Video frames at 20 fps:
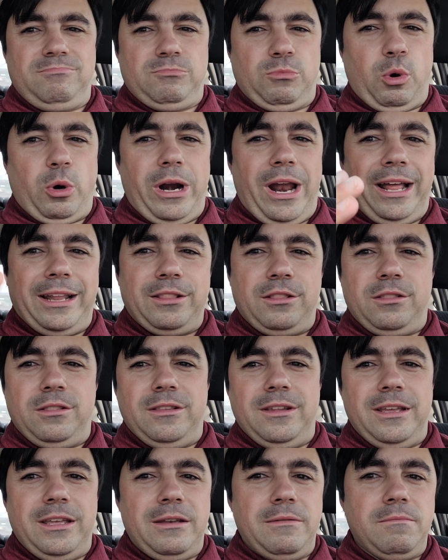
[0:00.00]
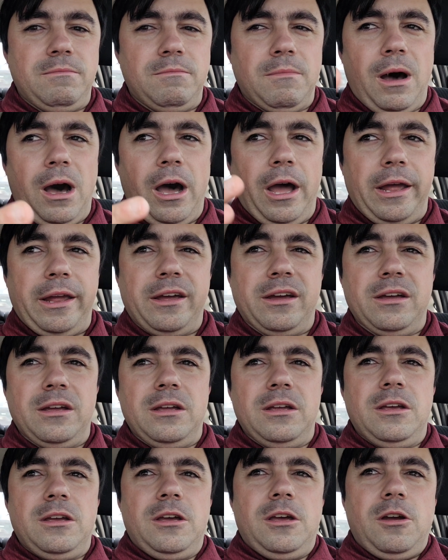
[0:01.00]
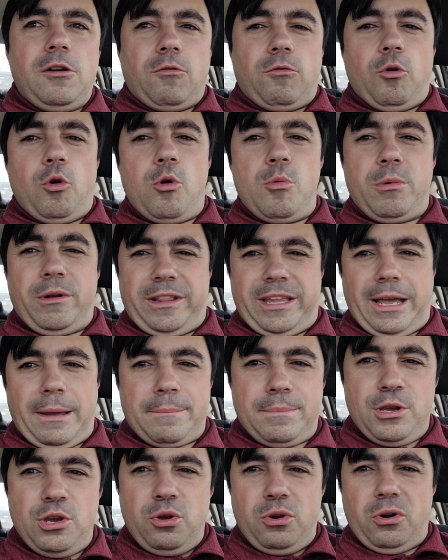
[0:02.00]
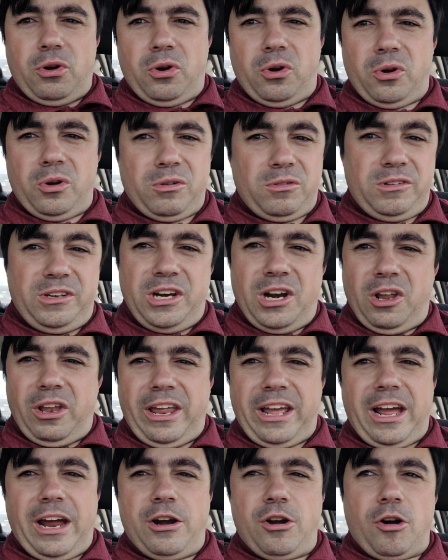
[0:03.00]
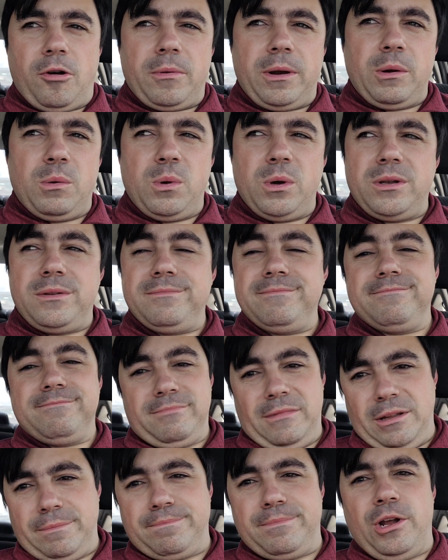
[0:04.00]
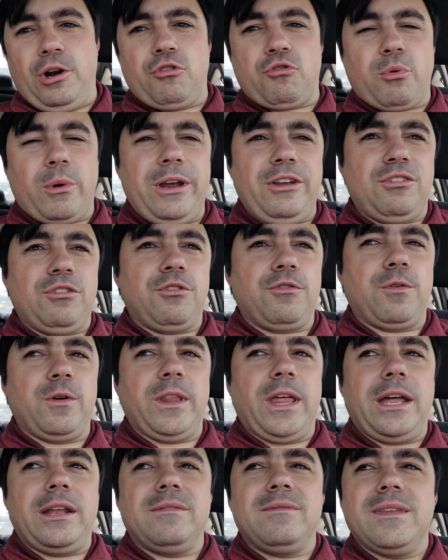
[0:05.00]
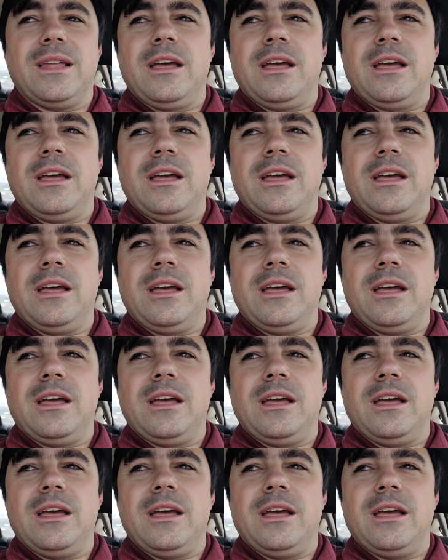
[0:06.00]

we're not in my room with the computer, you know, like I normally would. Well, there's reasons for that.